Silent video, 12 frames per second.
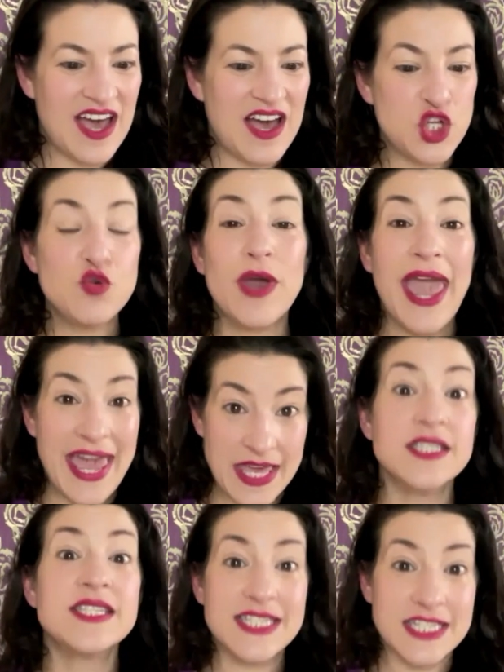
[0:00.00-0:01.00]
you
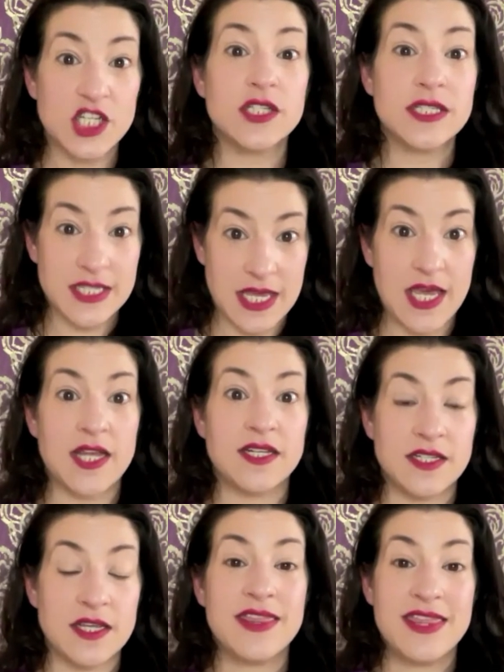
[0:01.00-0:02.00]
can still
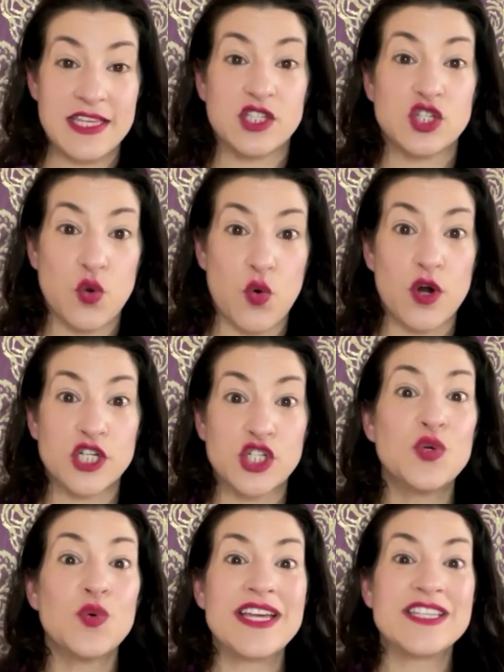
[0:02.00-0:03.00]
send this score
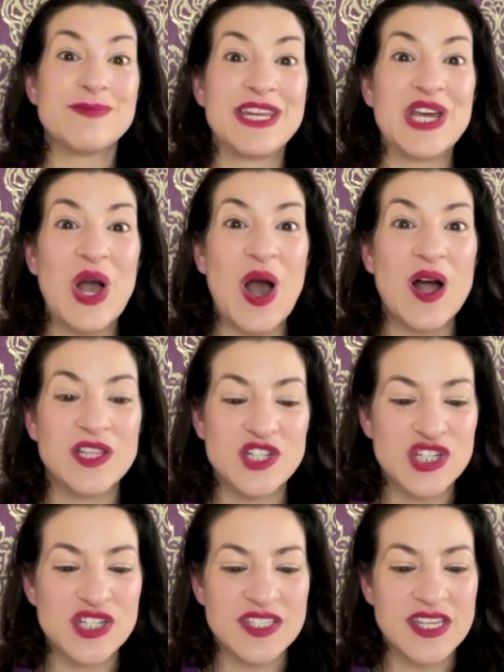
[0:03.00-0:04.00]
to as many
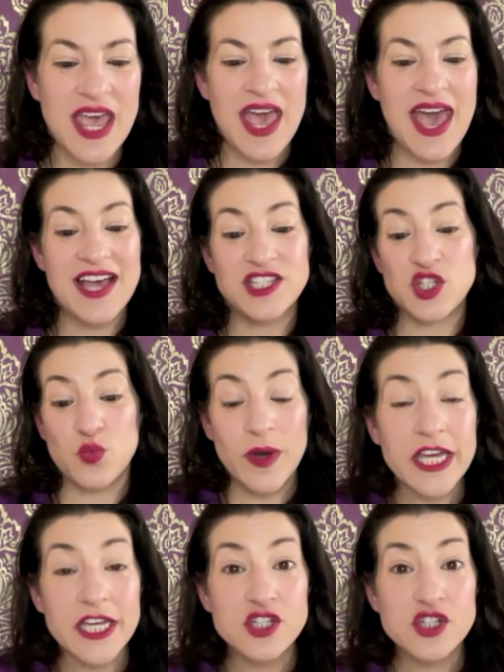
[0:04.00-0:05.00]
colleges as you
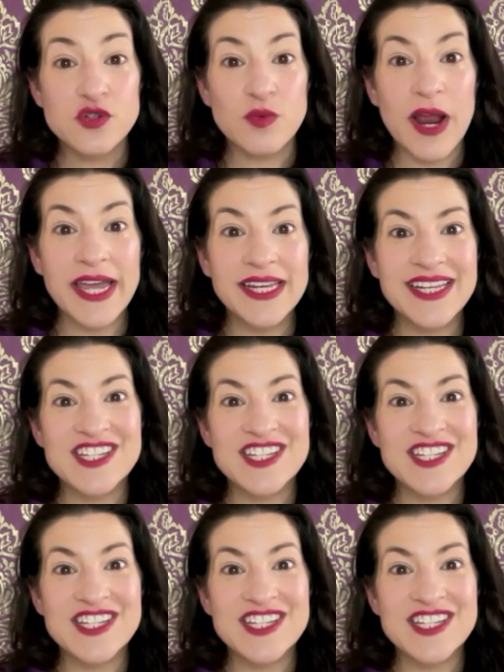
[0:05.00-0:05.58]
wish, right?